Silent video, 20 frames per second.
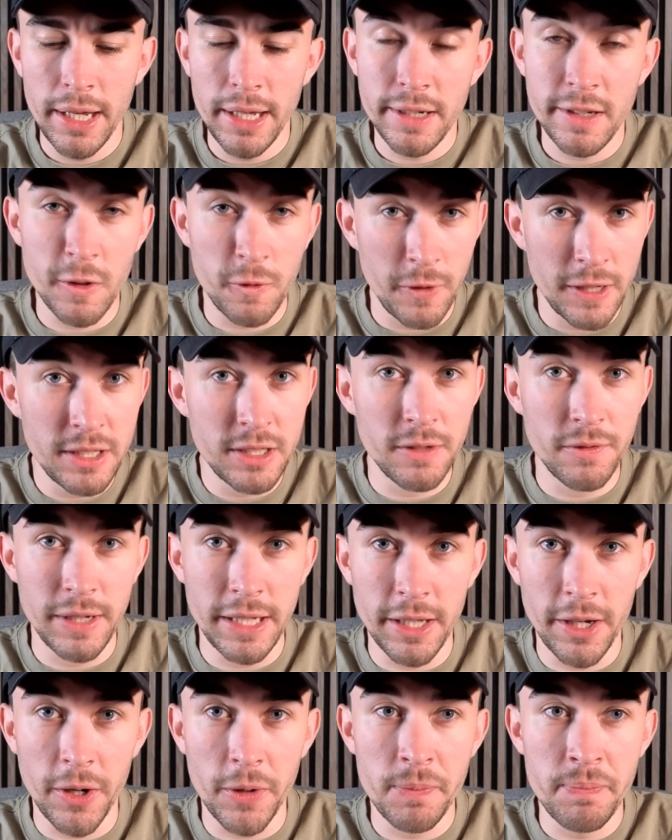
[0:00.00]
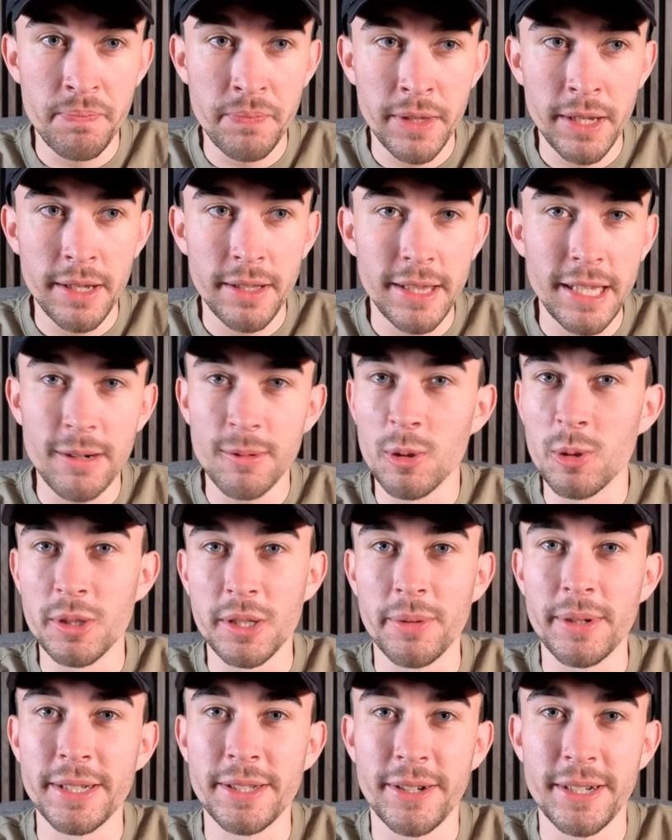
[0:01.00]
Defensively, though, they're also
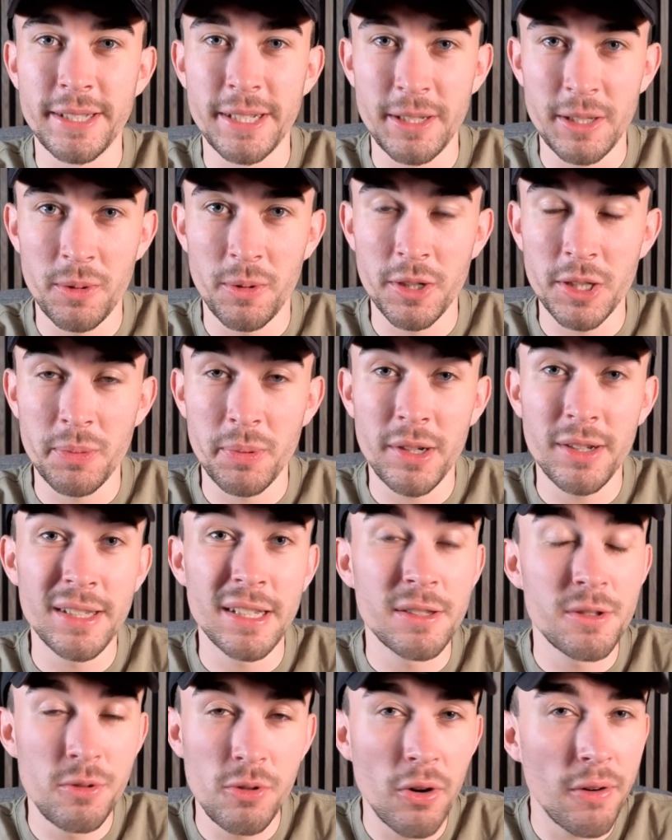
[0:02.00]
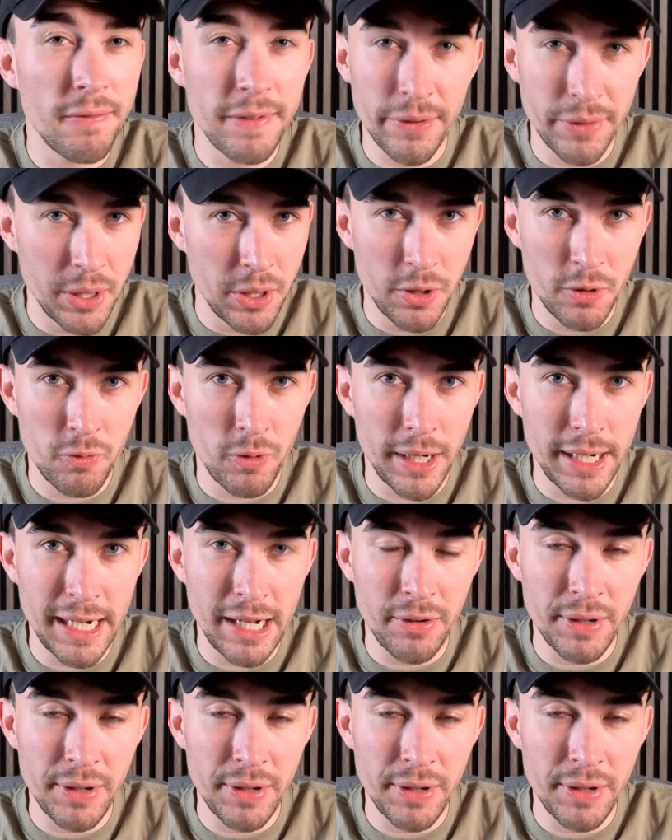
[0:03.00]
exciting to watch because it's not very good right now.